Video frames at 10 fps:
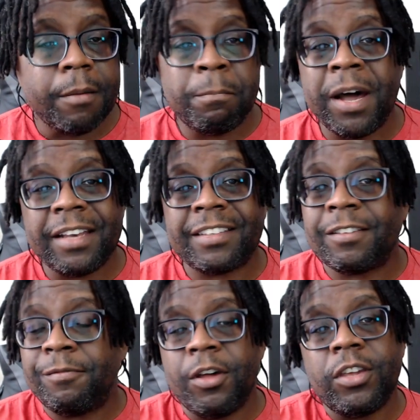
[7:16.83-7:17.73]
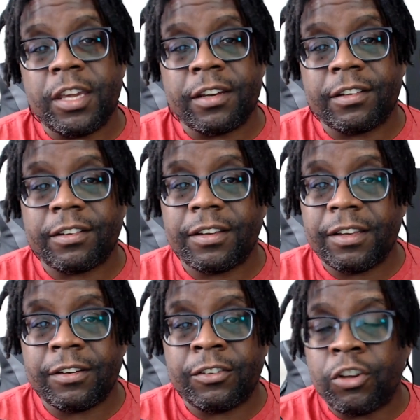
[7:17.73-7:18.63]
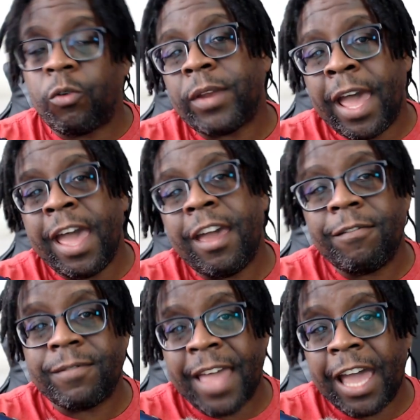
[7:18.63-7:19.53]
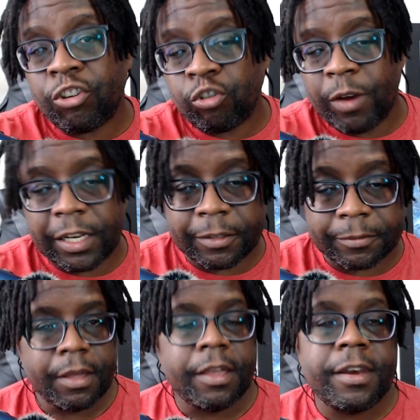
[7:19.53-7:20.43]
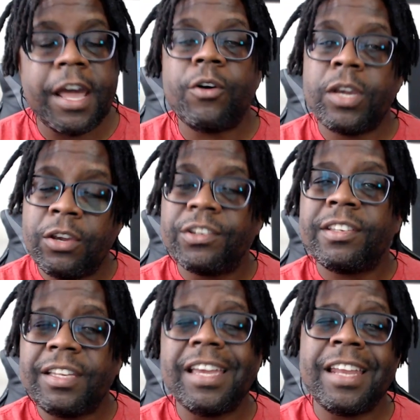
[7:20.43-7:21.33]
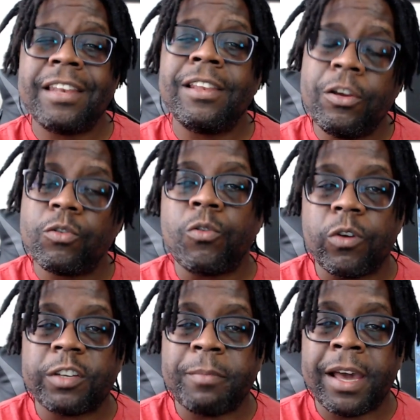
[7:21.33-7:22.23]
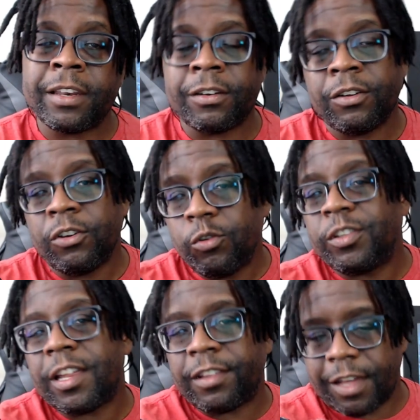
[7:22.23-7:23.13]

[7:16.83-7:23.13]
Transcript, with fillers: But civilians don't have that training. Now, here's a CNN legal correspondent who says